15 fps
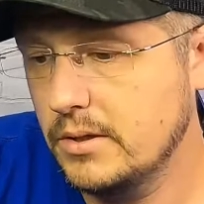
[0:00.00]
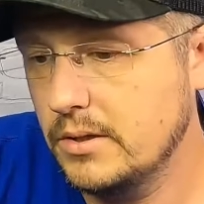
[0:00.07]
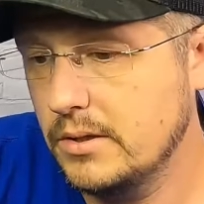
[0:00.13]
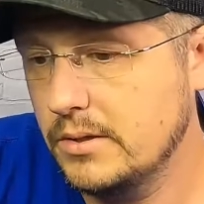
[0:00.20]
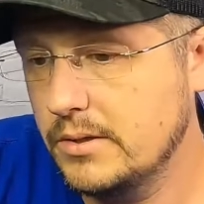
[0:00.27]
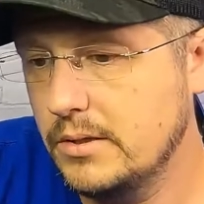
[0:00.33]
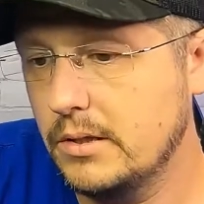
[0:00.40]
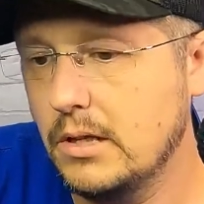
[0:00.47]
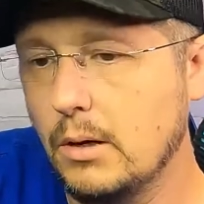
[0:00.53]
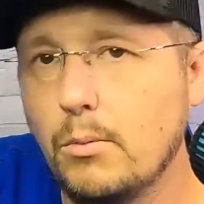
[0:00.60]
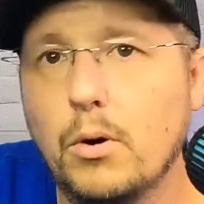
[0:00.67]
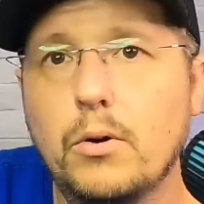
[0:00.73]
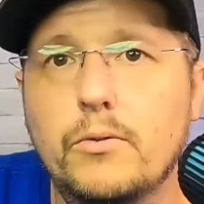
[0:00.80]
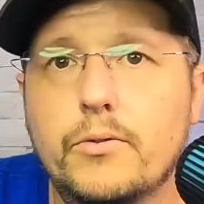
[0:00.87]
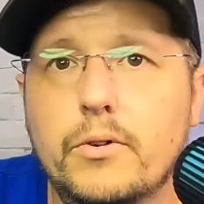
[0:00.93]
to come
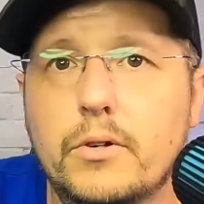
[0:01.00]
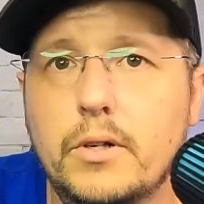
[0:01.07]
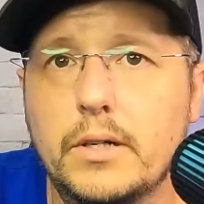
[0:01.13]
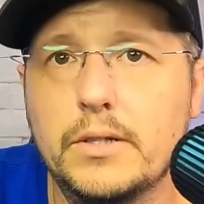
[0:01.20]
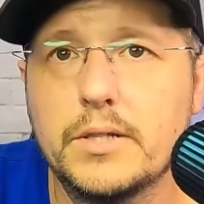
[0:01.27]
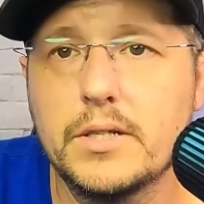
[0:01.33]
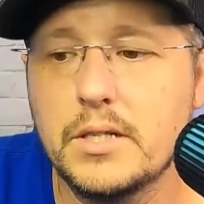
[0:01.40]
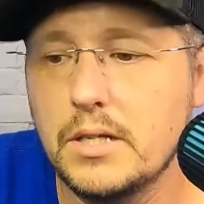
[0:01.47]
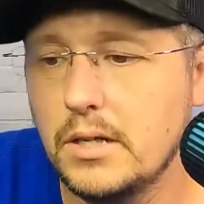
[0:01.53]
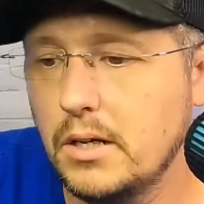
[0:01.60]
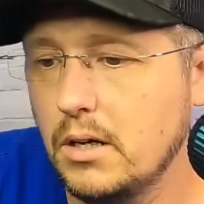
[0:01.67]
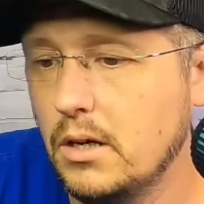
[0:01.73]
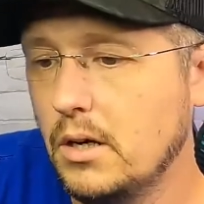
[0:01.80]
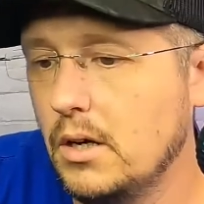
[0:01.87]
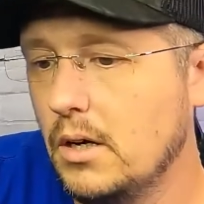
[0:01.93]
over and see
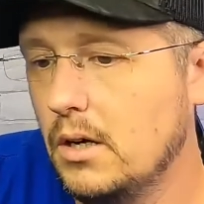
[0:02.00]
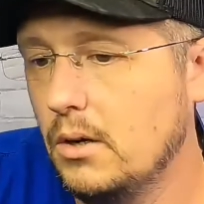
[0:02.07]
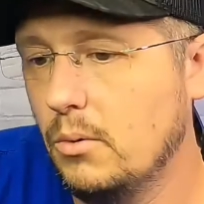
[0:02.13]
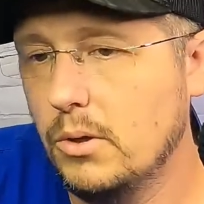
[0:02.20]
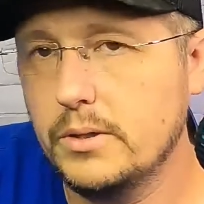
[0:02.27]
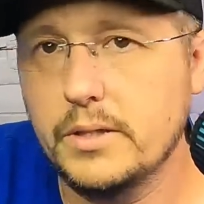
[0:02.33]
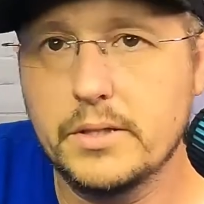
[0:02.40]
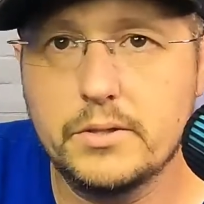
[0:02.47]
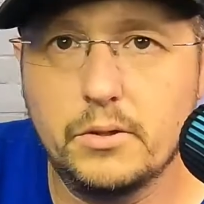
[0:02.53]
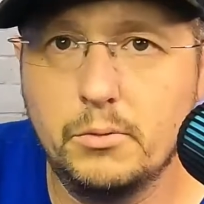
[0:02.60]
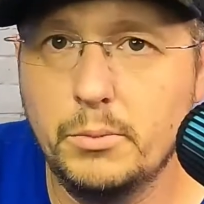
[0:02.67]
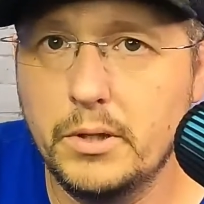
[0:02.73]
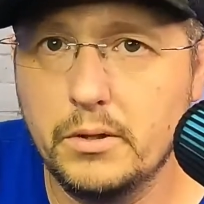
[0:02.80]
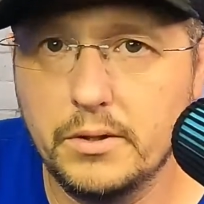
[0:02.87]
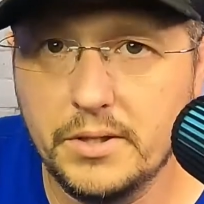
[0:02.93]
what this whole
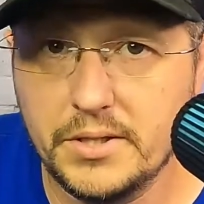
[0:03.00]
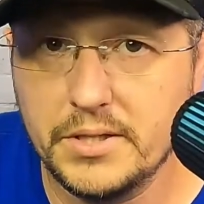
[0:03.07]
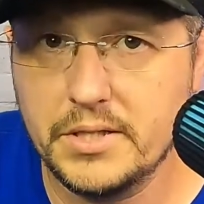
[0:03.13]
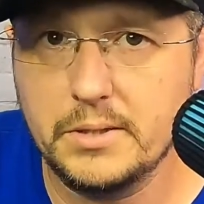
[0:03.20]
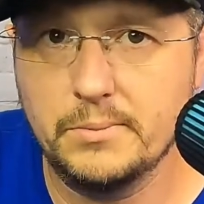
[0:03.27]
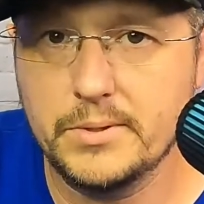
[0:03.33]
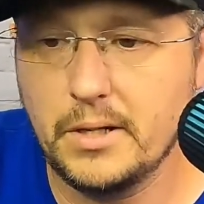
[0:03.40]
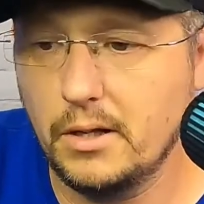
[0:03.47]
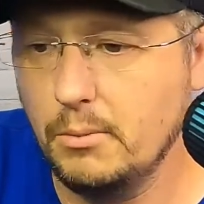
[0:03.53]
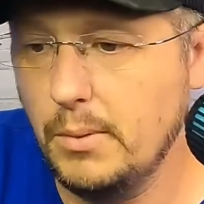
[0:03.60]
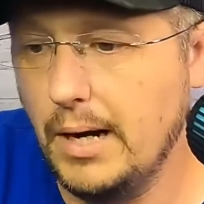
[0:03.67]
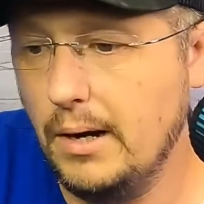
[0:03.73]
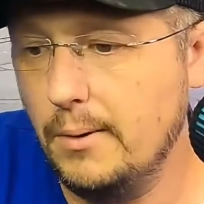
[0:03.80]
mirrorless system is all about.